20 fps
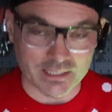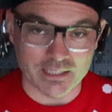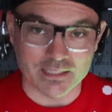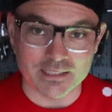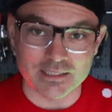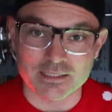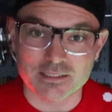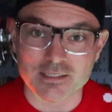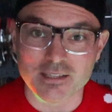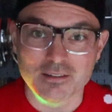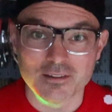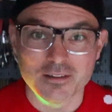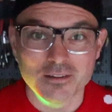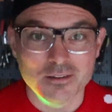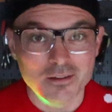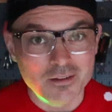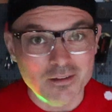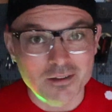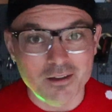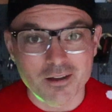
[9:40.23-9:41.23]
and
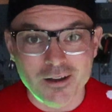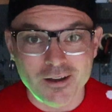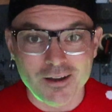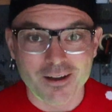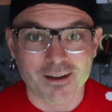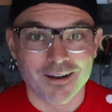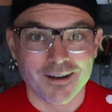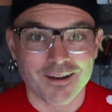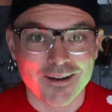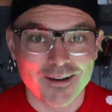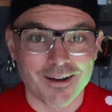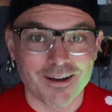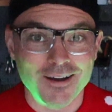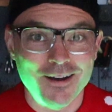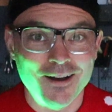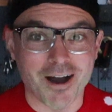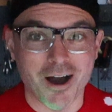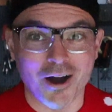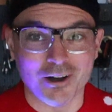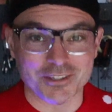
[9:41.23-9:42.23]

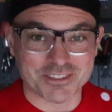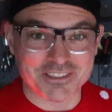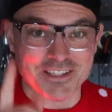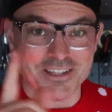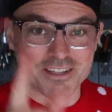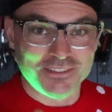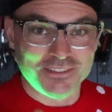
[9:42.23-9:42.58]
I'll see you